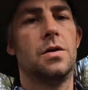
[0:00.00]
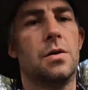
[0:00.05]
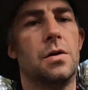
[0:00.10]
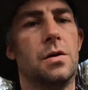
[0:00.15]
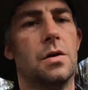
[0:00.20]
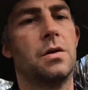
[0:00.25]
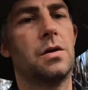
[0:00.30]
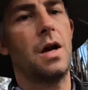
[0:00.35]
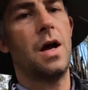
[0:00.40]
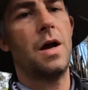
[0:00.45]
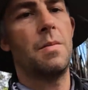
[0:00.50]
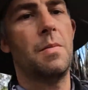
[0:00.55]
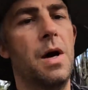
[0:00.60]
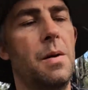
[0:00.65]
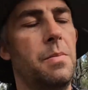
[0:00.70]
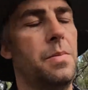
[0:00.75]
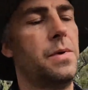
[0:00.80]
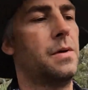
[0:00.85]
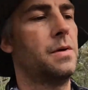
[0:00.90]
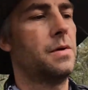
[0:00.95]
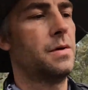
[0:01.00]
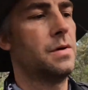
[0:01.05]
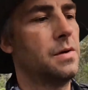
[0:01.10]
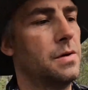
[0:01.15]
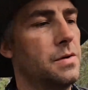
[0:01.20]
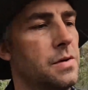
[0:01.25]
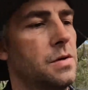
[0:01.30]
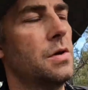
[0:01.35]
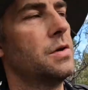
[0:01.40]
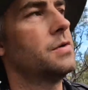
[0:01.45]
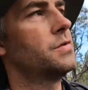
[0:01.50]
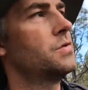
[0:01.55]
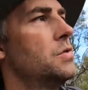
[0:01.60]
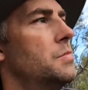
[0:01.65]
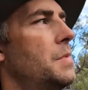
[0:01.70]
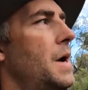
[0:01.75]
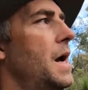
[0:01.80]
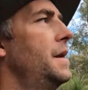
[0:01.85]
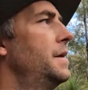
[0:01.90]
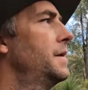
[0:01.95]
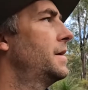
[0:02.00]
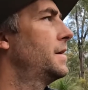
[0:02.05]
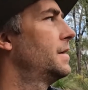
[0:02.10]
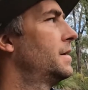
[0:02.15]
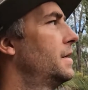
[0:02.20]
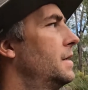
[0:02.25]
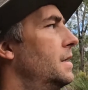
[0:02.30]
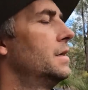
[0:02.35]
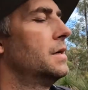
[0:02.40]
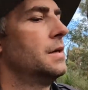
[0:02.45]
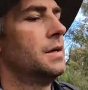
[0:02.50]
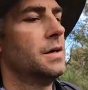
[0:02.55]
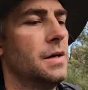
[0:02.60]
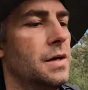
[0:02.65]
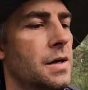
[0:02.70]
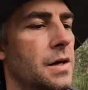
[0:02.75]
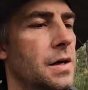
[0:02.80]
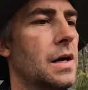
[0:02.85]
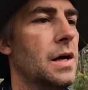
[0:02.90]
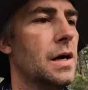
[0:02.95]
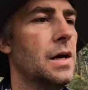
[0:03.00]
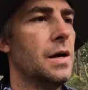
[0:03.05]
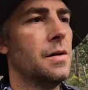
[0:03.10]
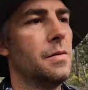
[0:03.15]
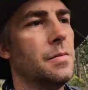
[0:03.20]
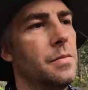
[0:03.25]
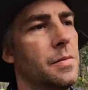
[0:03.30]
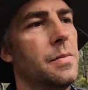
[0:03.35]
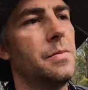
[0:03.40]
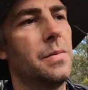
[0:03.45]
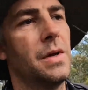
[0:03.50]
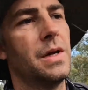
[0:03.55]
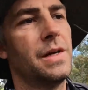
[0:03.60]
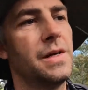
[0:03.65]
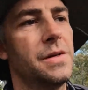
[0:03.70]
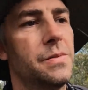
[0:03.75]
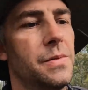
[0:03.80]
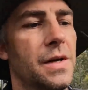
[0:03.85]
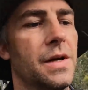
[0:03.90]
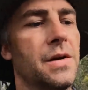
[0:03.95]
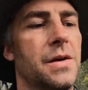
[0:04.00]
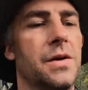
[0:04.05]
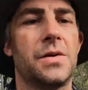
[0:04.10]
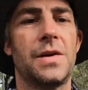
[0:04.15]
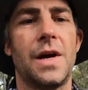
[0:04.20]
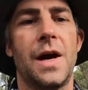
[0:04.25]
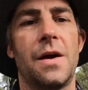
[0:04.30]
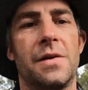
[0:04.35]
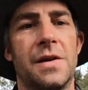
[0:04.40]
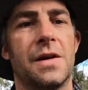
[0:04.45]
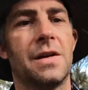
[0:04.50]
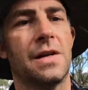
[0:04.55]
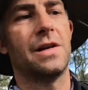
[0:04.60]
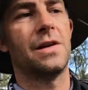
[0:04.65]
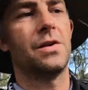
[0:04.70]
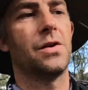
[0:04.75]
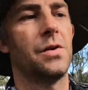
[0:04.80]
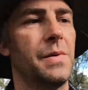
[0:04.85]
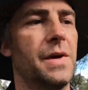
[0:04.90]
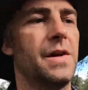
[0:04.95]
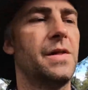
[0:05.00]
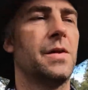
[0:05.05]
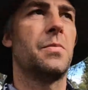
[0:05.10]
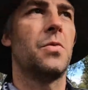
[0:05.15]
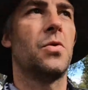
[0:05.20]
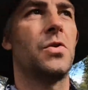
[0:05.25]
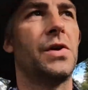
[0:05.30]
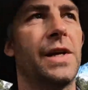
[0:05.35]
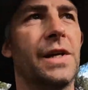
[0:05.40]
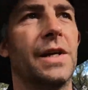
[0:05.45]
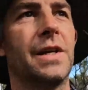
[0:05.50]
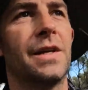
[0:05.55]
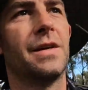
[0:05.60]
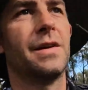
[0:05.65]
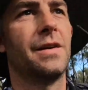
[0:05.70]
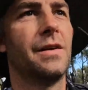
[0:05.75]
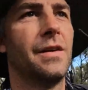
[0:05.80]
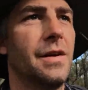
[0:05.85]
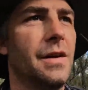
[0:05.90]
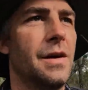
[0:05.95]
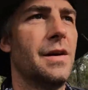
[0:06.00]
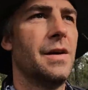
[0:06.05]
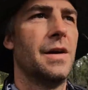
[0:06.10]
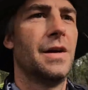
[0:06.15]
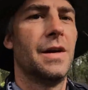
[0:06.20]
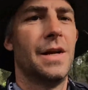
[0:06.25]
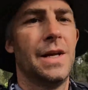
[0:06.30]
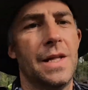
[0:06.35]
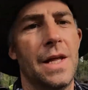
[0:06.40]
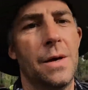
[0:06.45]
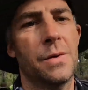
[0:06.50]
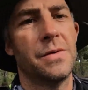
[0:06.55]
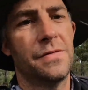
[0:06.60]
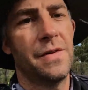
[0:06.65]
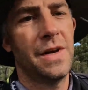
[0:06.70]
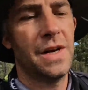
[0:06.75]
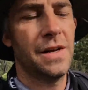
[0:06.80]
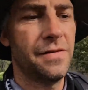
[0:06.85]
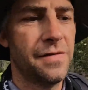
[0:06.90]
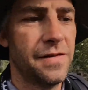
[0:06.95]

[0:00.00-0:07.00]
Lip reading: climb up. It's not too bad, but at least we got to go downhill a little bit in the morning. Now it's fairly